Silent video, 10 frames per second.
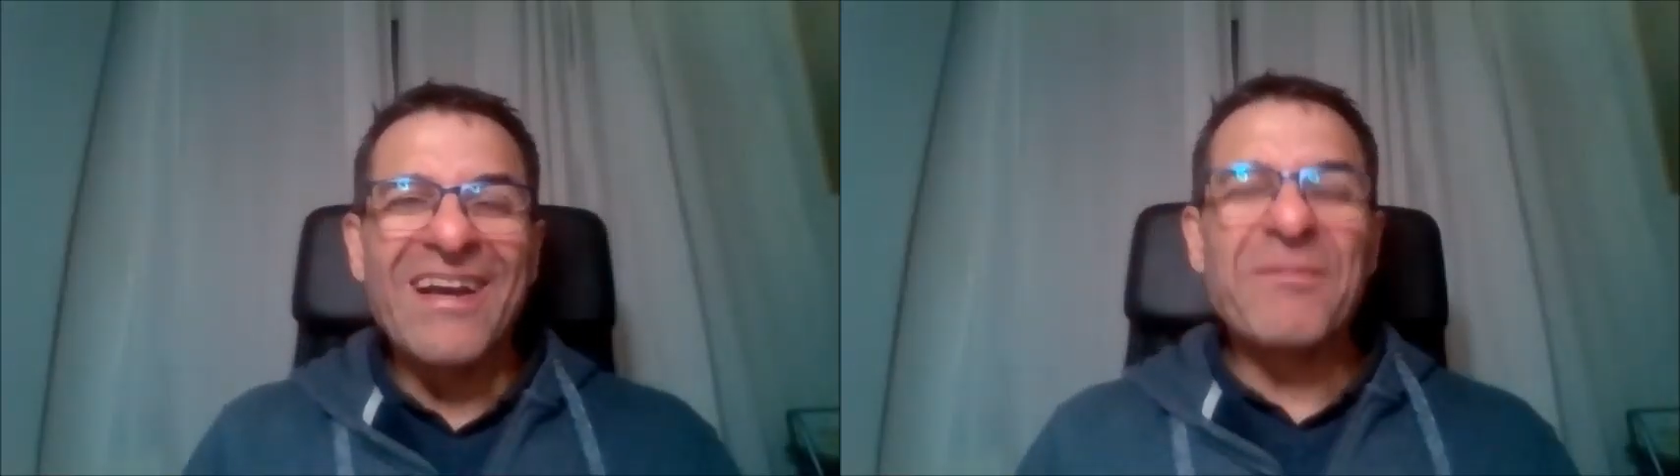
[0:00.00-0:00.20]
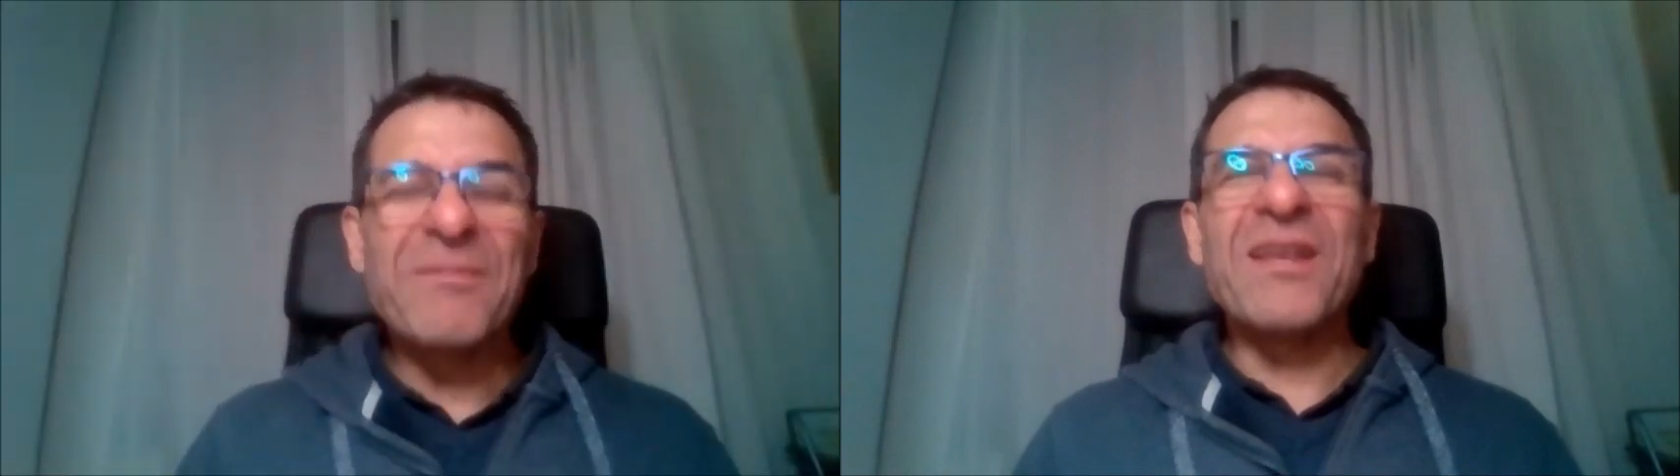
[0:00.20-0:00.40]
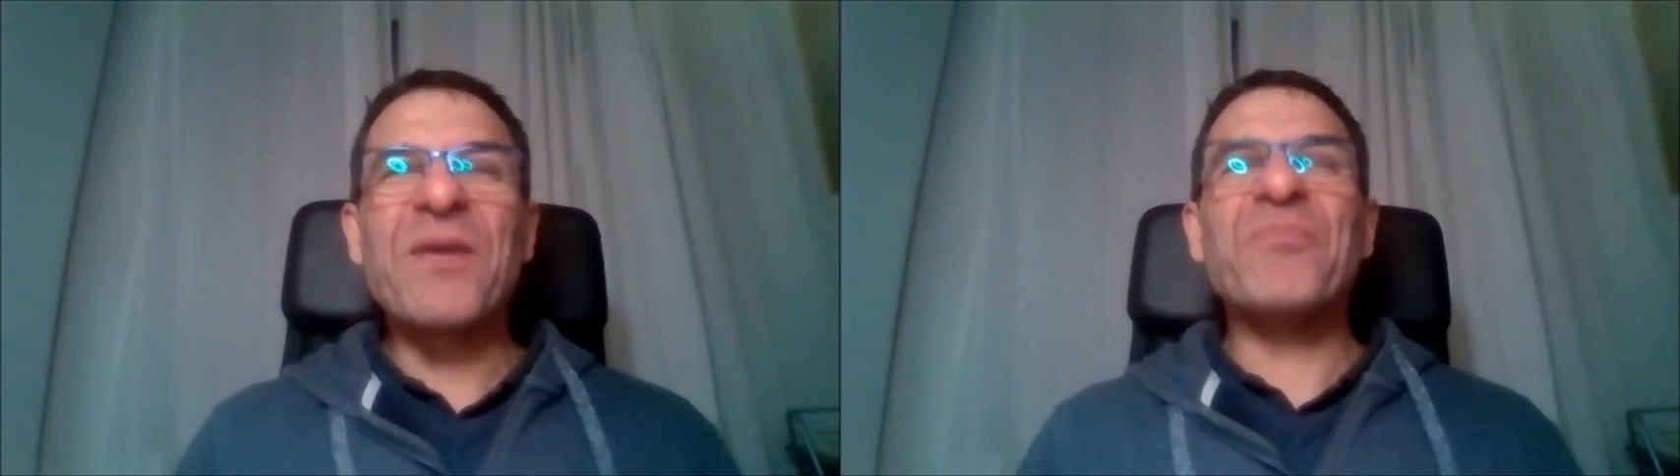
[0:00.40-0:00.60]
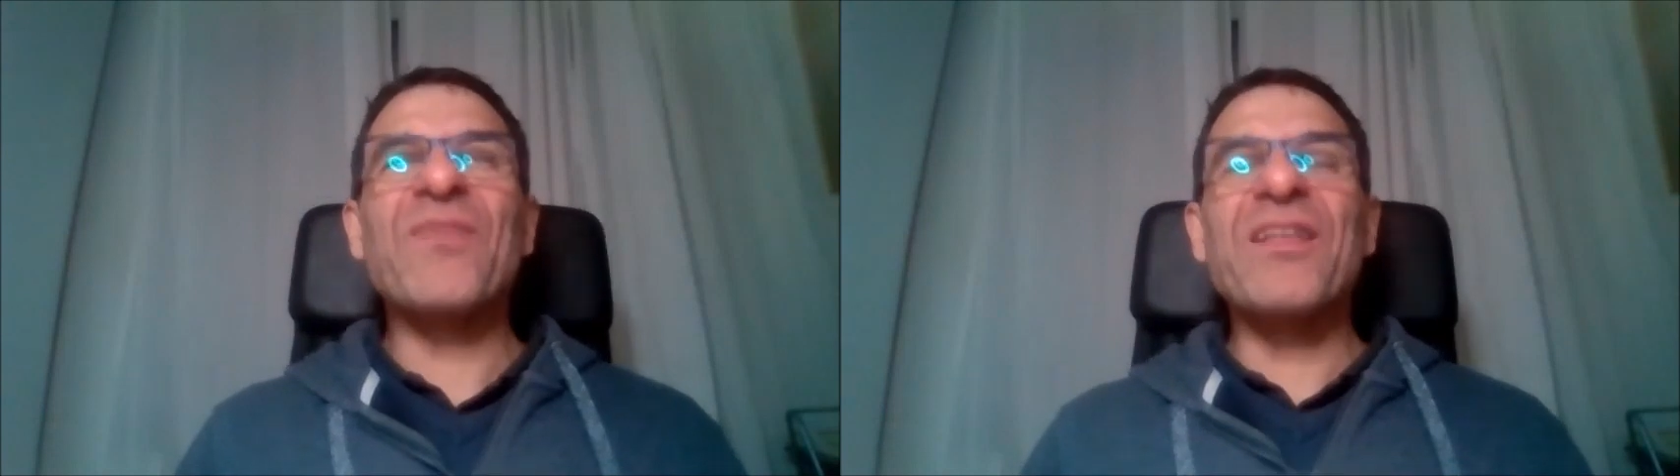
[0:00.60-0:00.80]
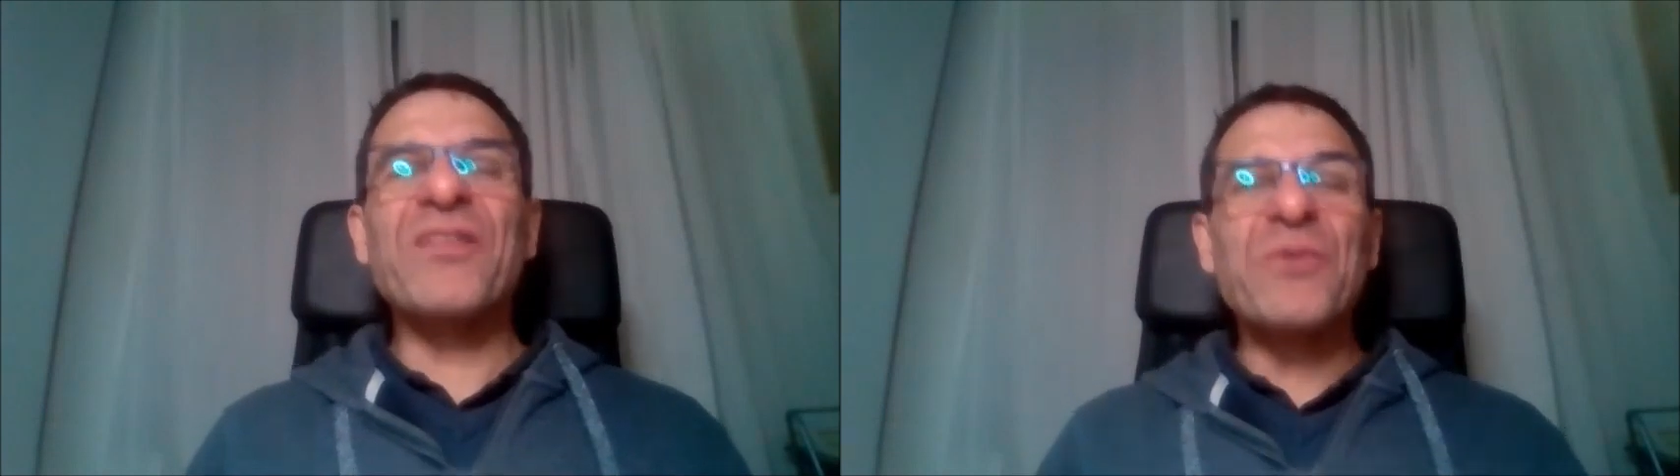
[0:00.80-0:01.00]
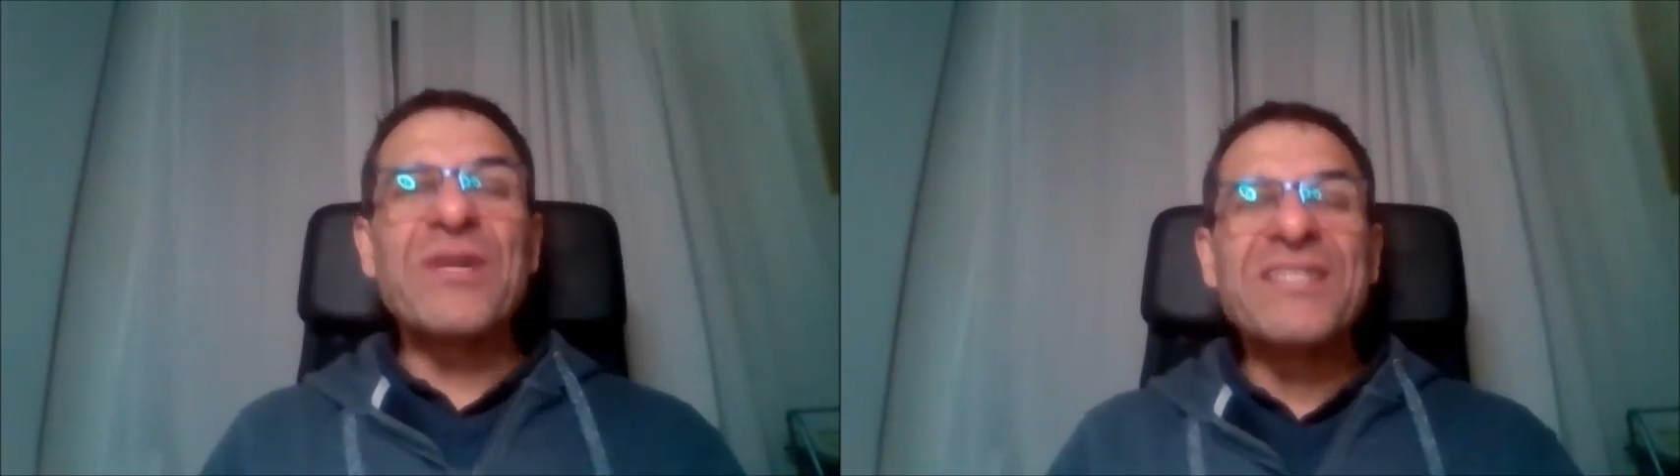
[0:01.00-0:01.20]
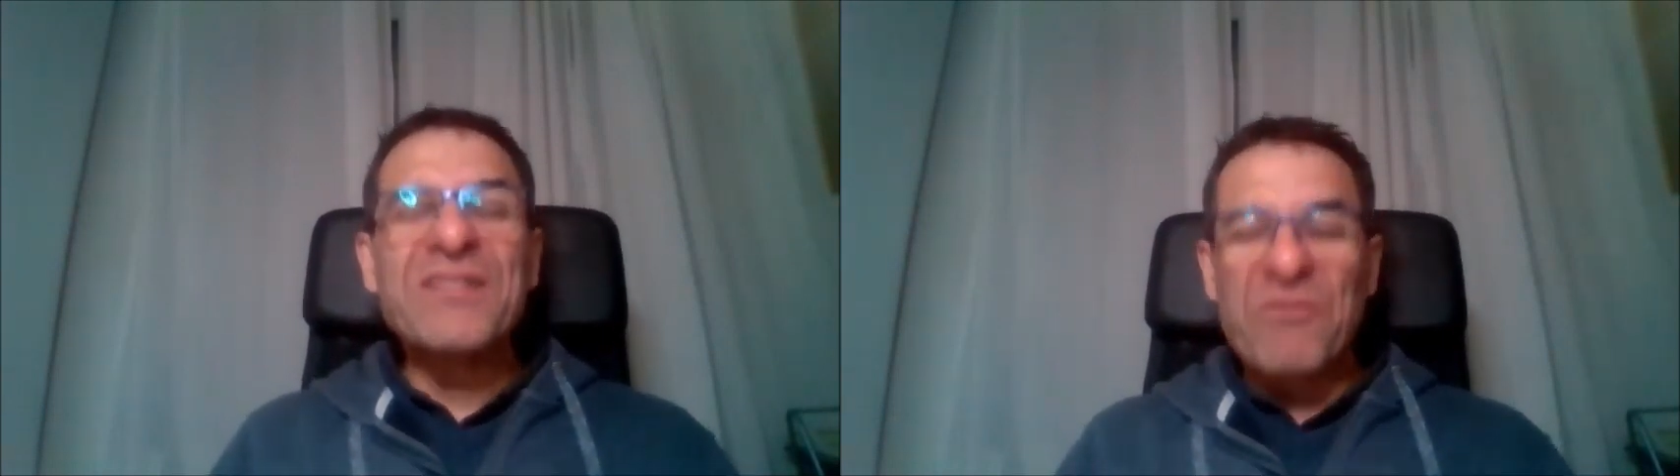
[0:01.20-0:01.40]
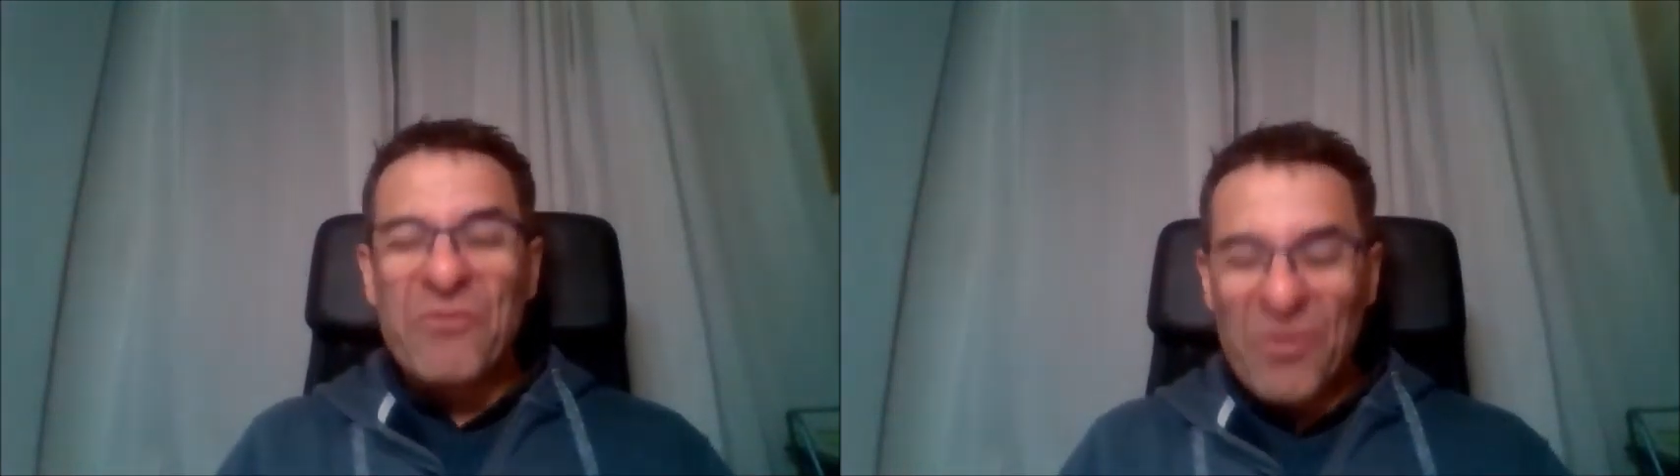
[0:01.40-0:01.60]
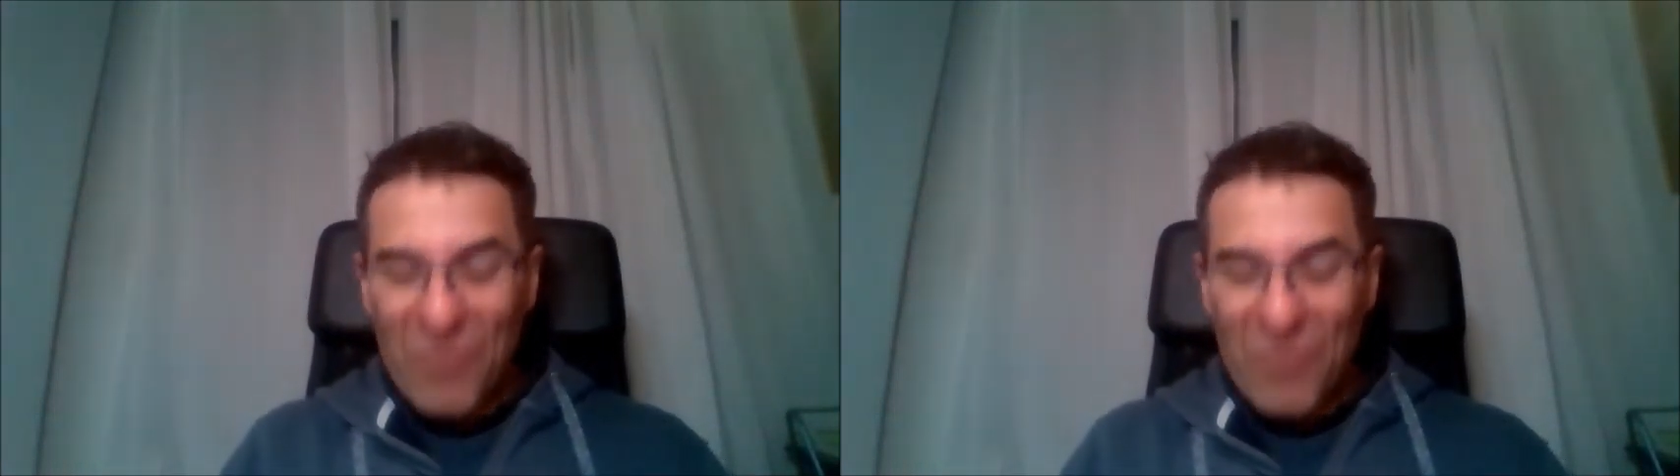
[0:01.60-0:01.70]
I mean, um, the reason,